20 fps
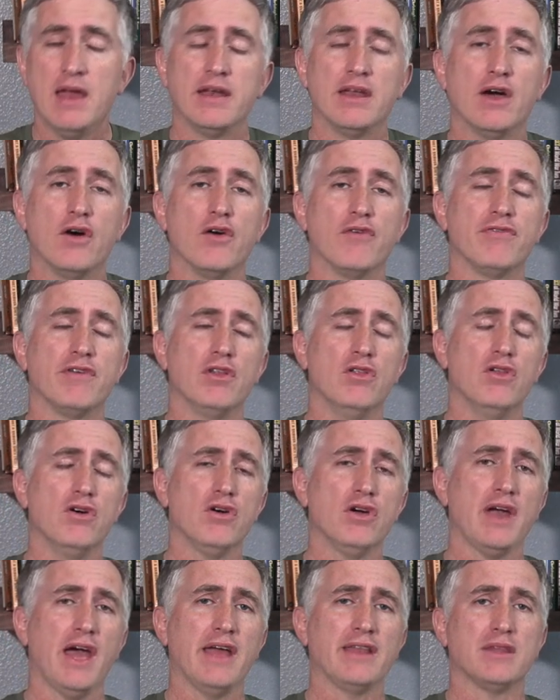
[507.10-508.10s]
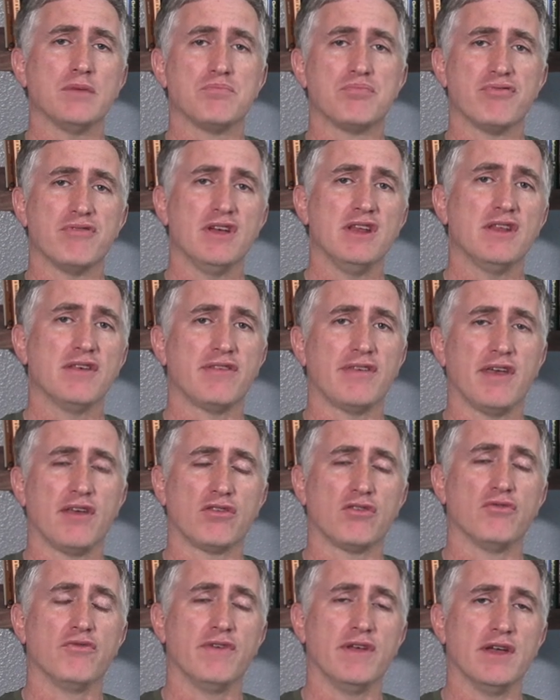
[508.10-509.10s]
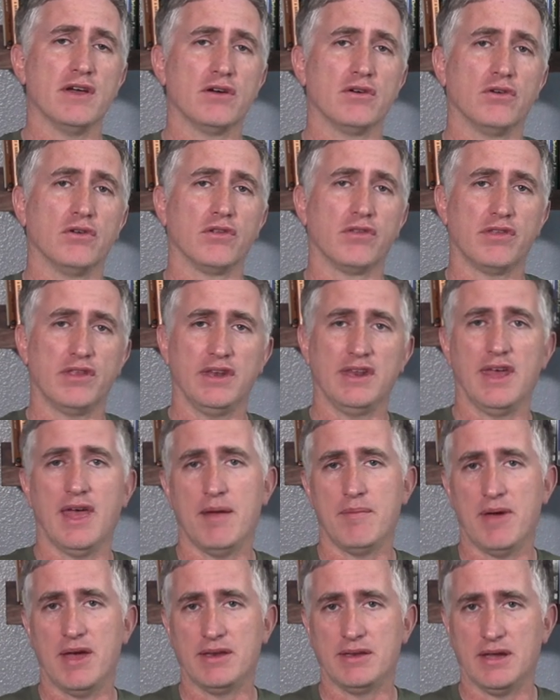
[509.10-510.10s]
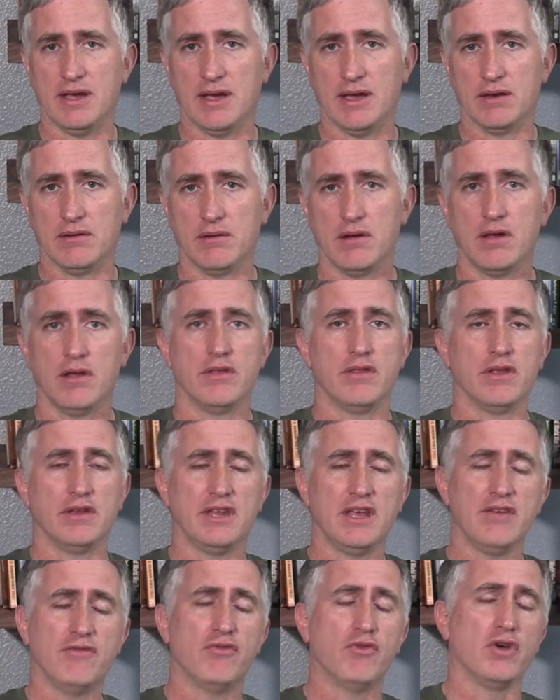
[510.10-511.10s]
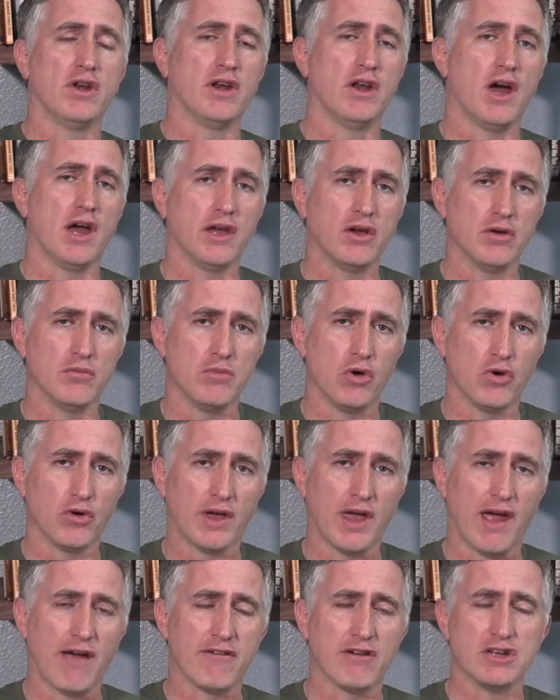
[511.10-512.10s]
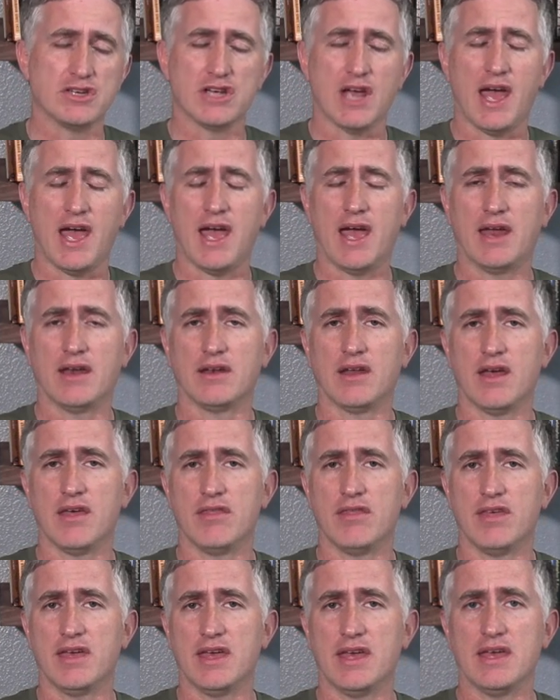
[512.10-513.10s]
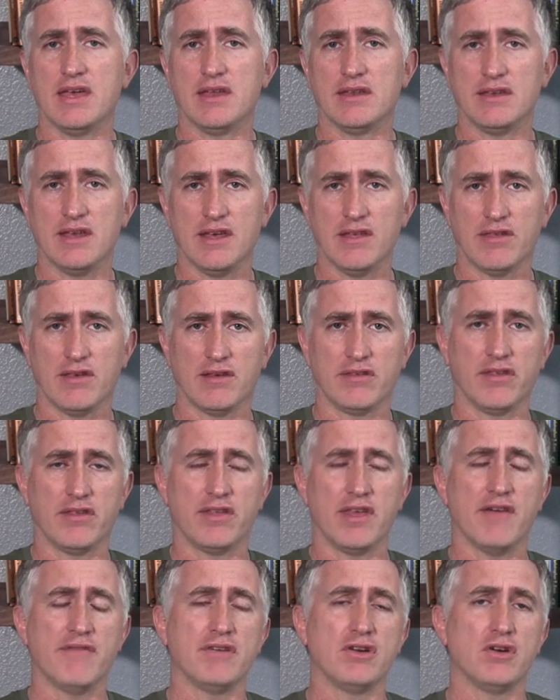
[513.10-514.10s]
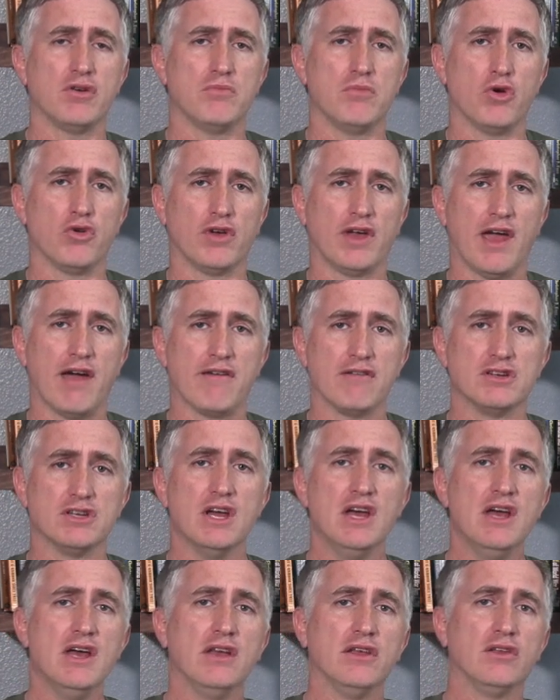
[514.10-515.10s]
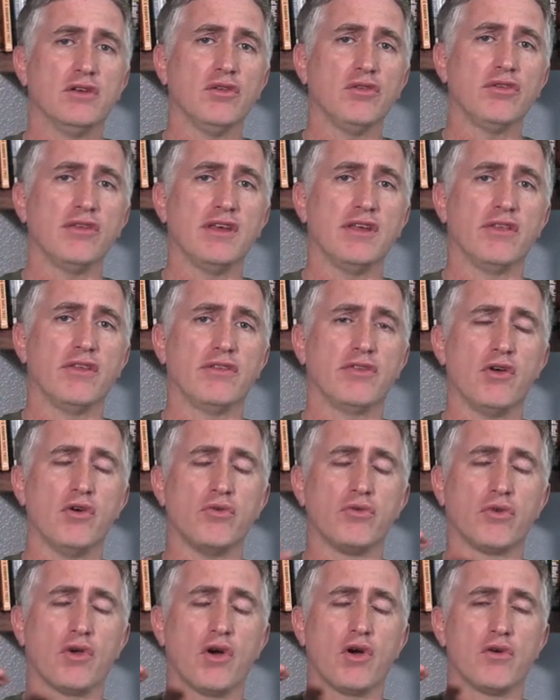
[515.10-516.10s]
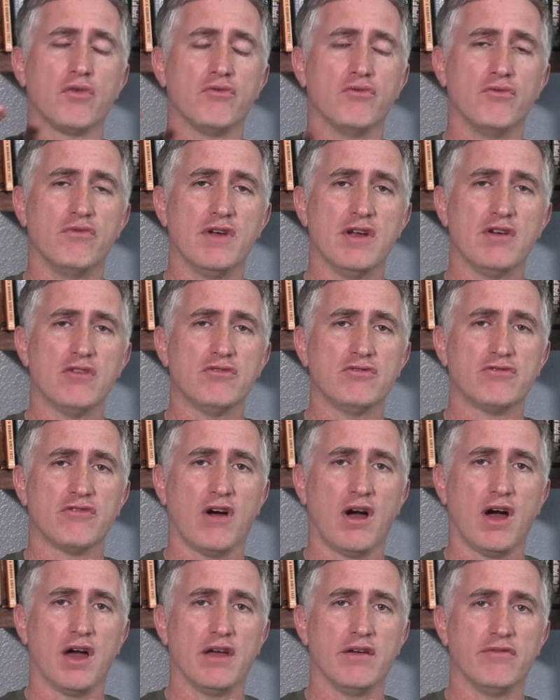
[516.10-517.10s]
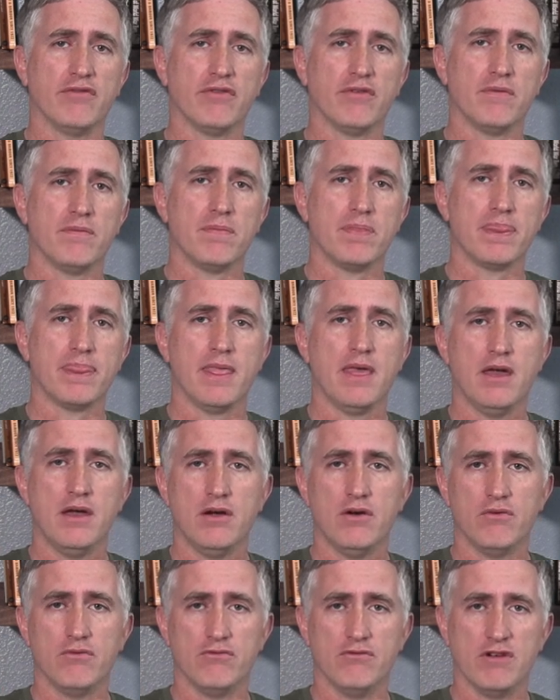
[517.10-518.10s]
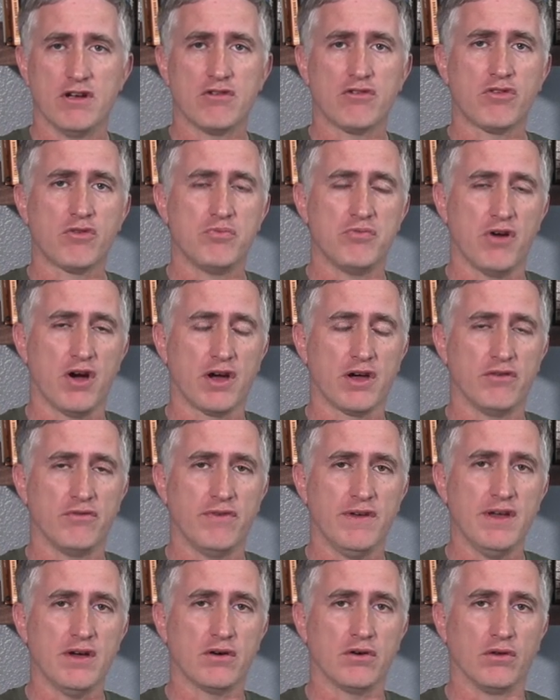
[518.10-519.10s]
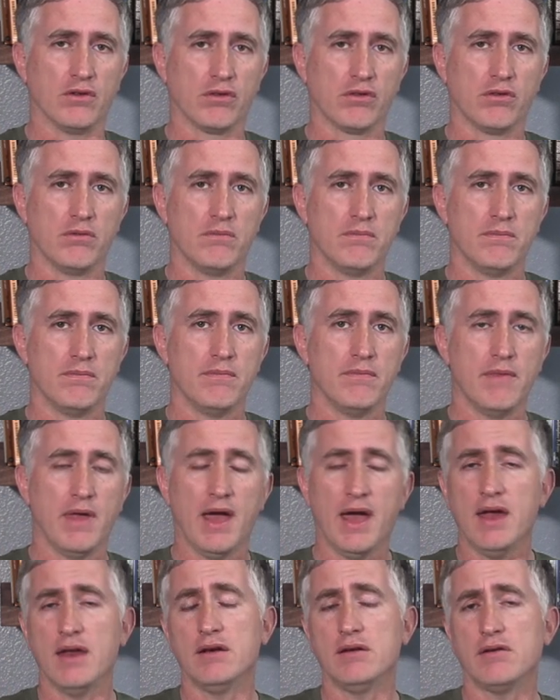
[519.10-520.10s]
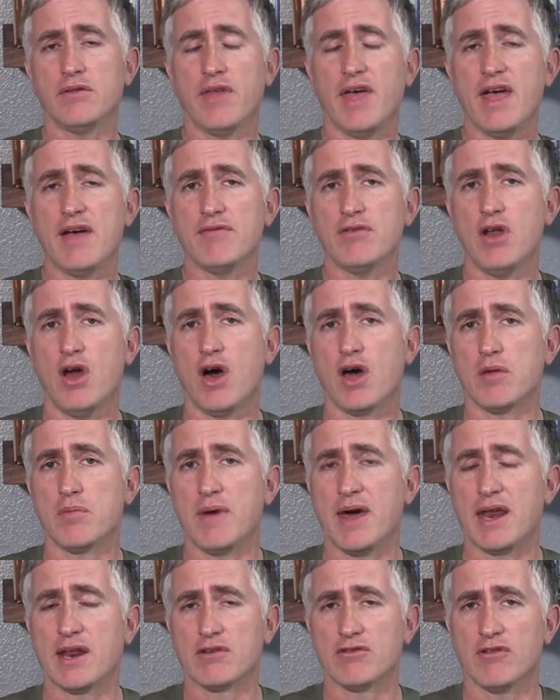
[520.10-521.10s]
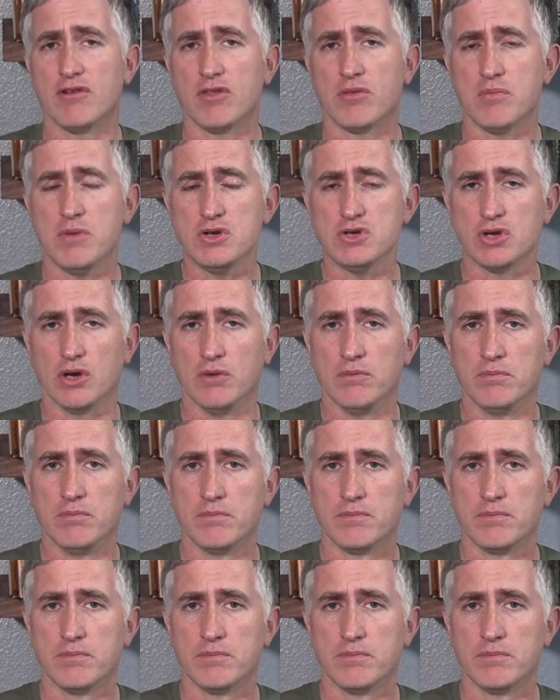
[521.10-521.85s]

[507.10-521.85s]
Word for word: now if you look at the predecessor vehicles to the M18 the T-49 gun motor carriage and the T-67 gun motor carriage, you'll see that those are rear drive, rear sprocket vehicles, and they have an automatic transmission.